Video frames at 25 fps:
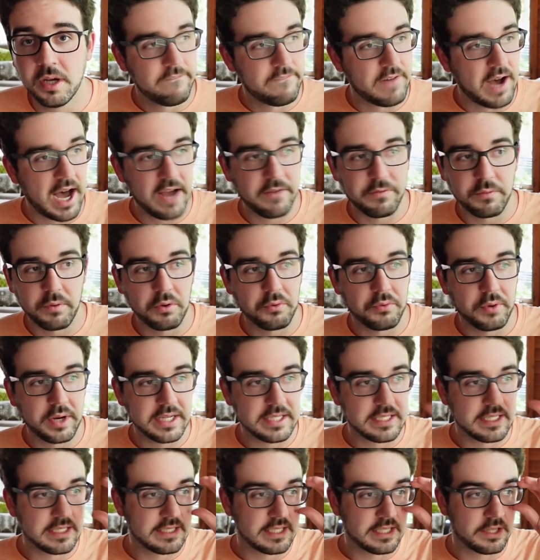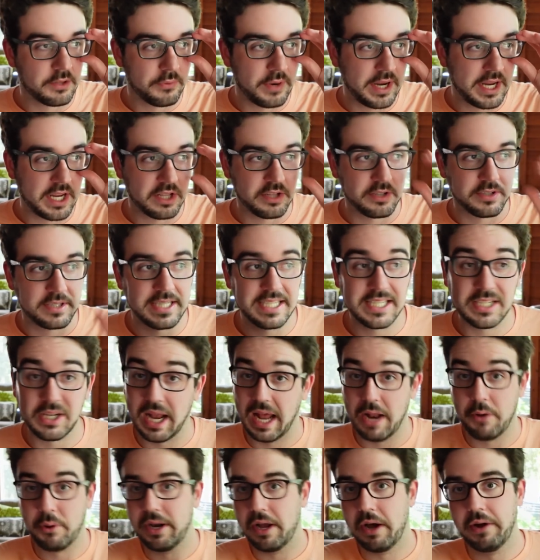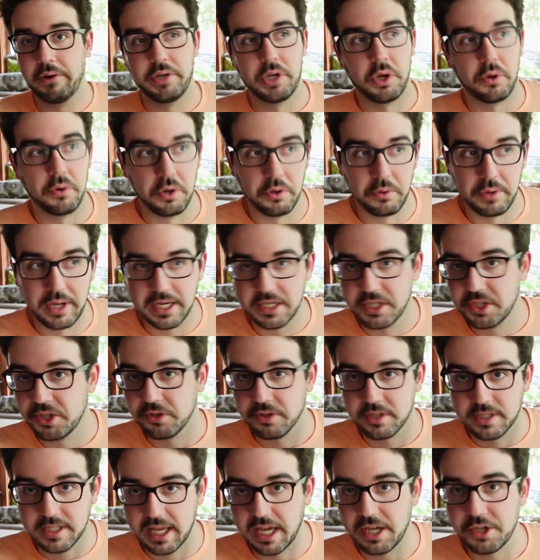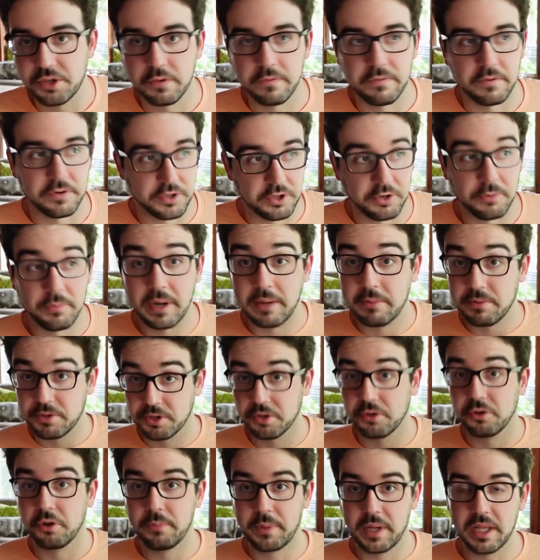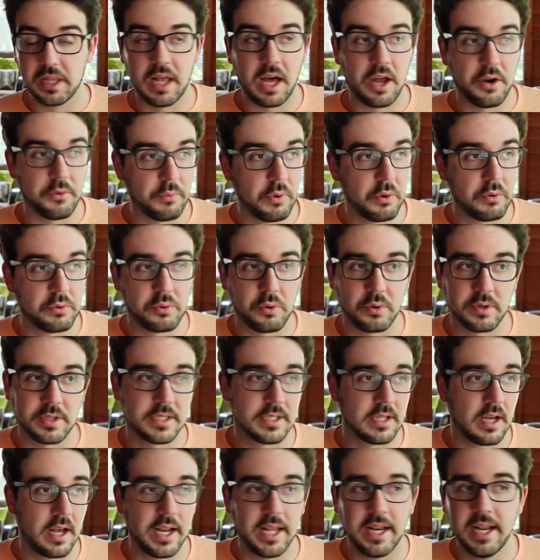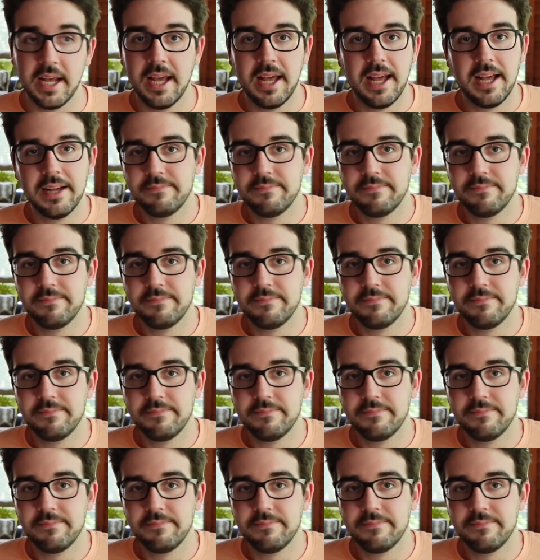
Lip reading: 5 road races in the regular season. I don't know, we don't know next year's schedule for sure, but I'm sure there'll be a lot of road courses on it.